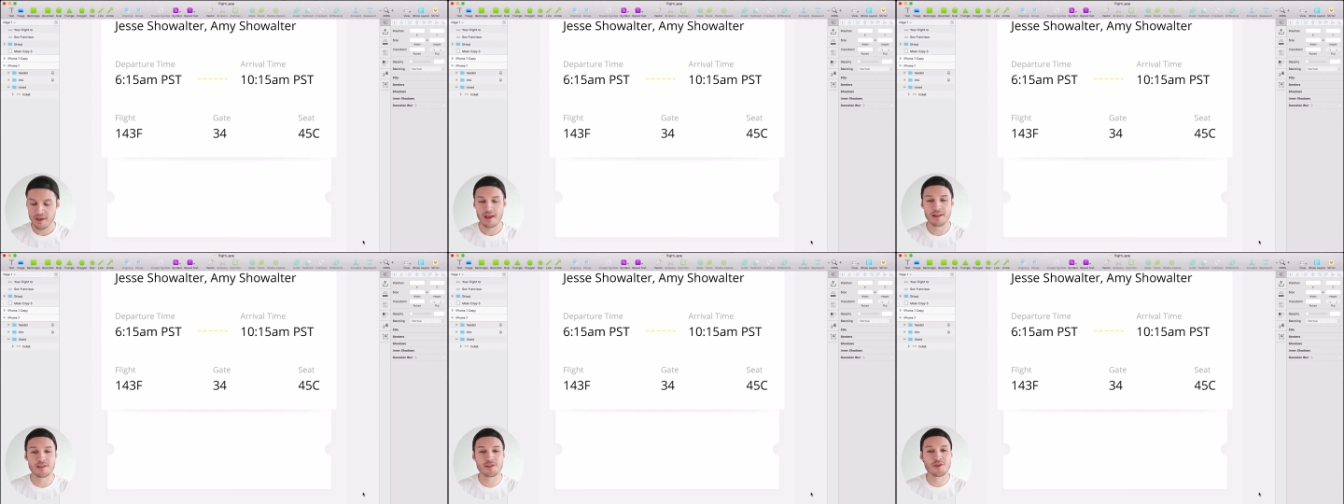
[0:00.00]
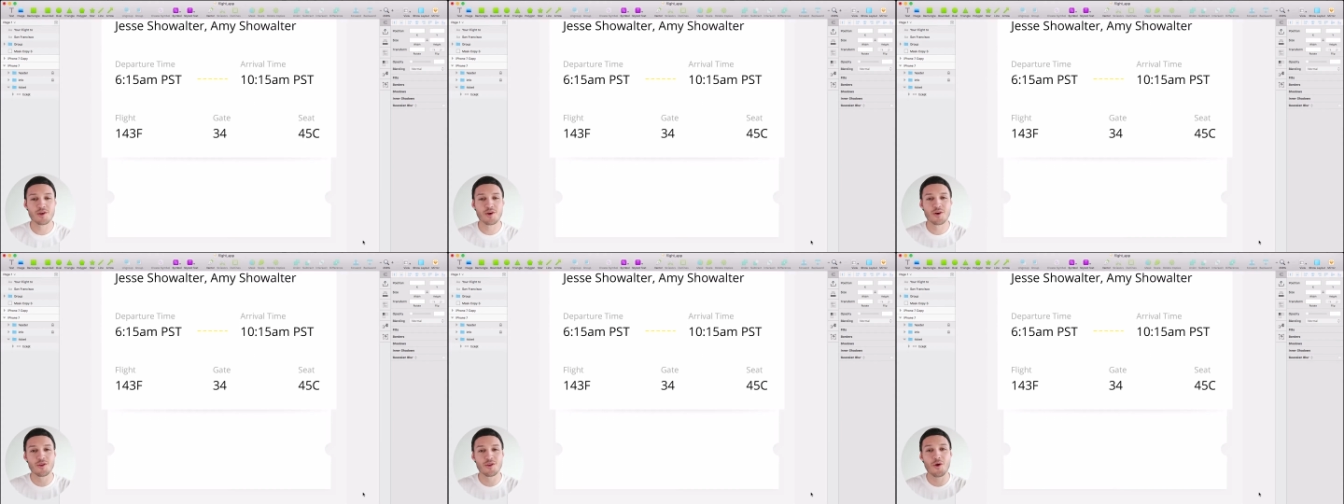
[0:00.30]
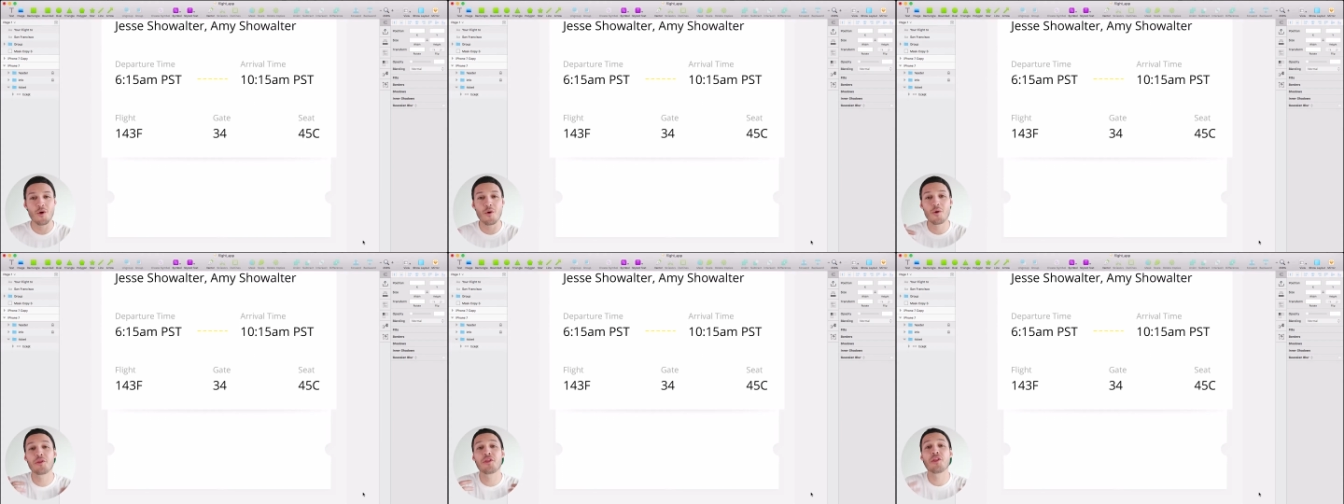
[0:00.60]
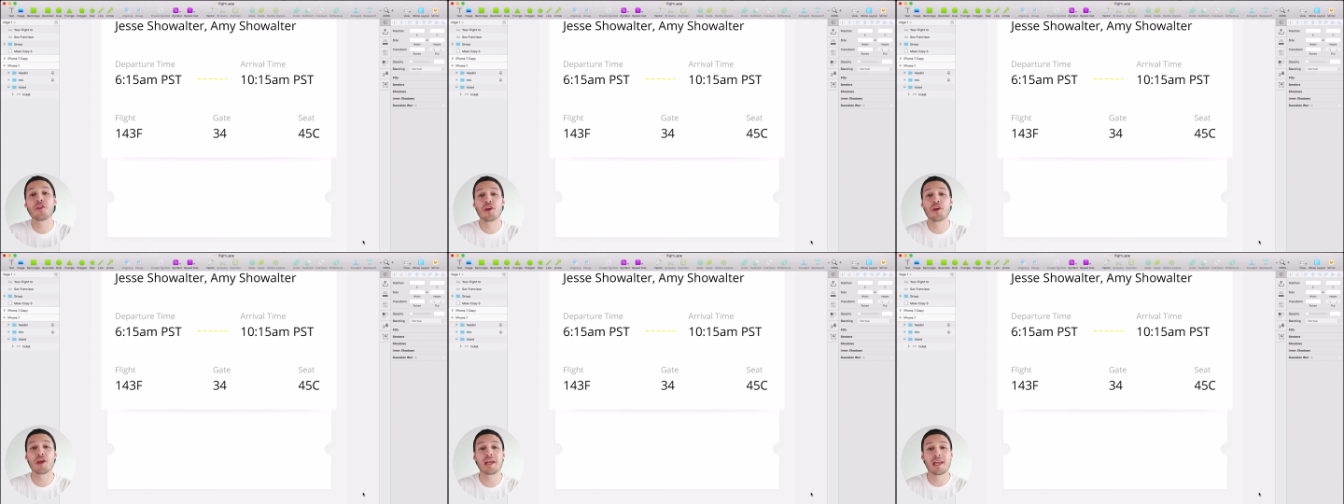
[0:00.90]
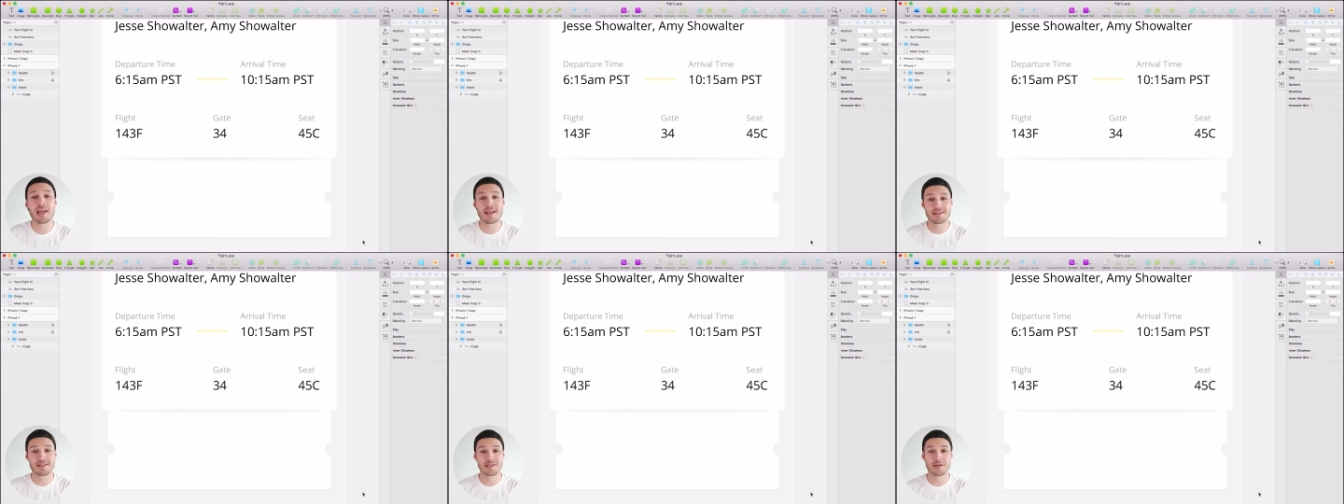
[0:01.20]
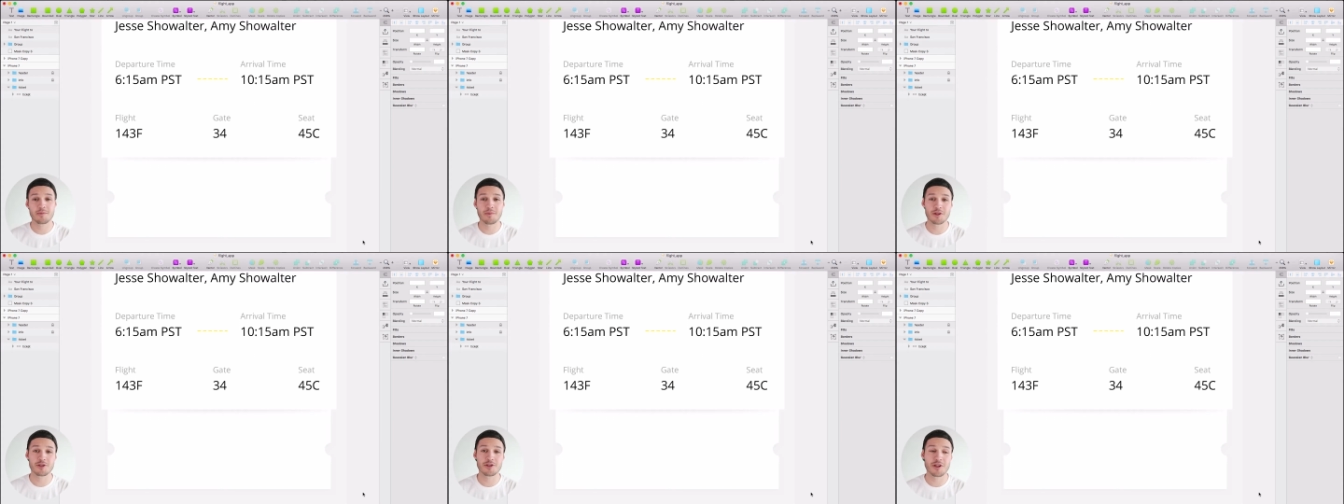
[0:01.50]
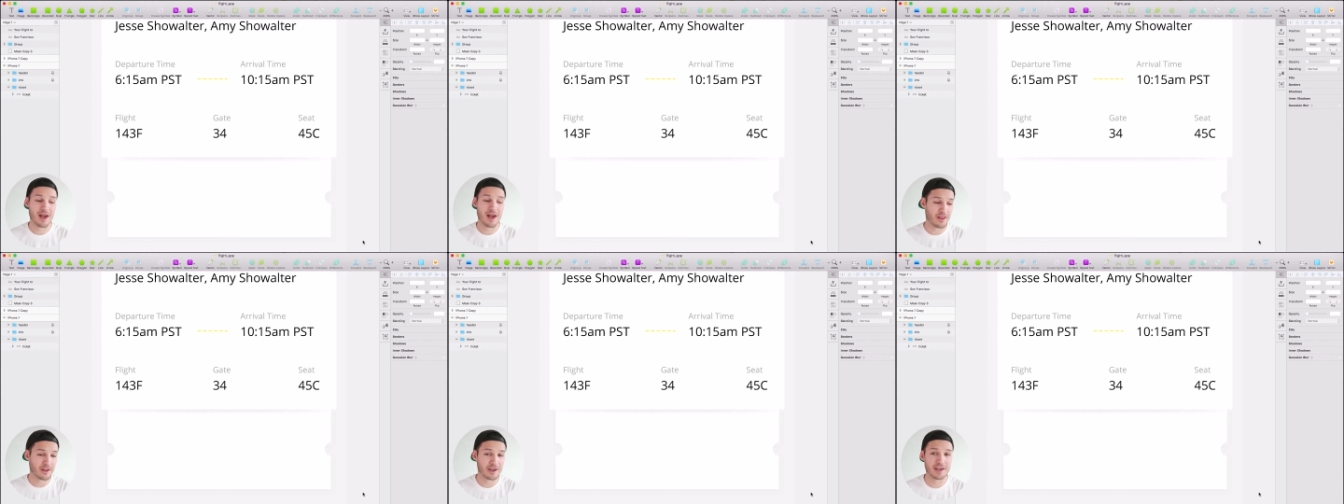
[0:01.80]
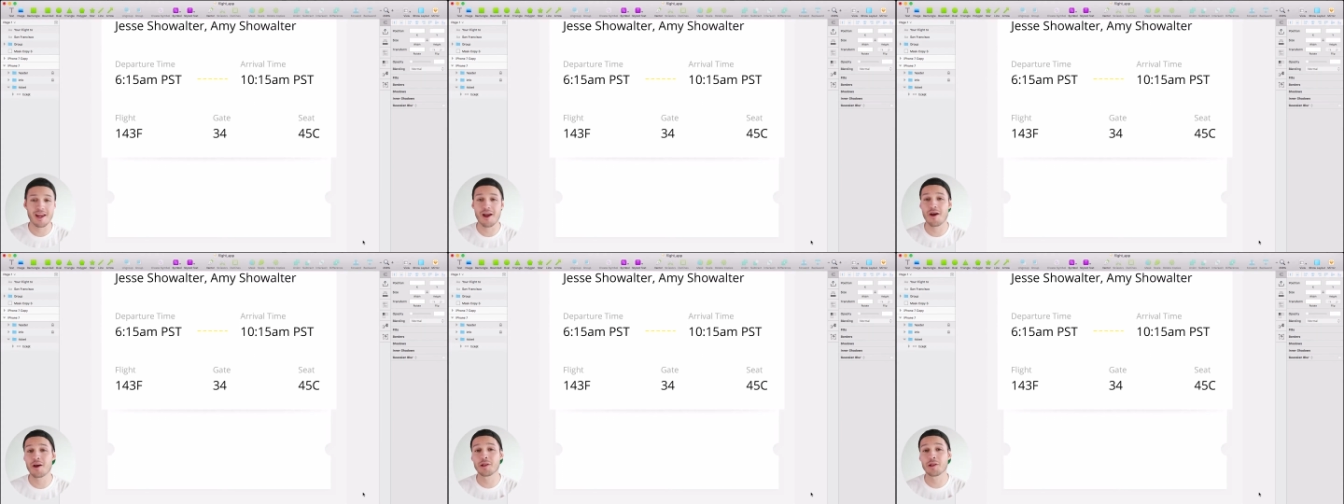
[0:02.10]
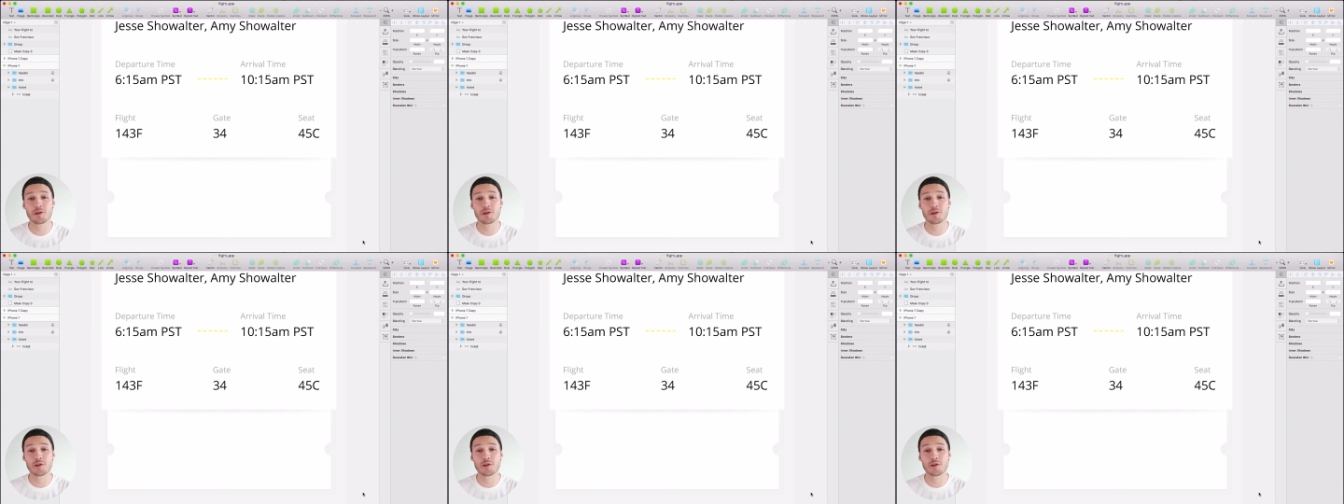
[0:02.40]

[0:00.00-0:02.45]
and so the whole thing has the dimensionality now.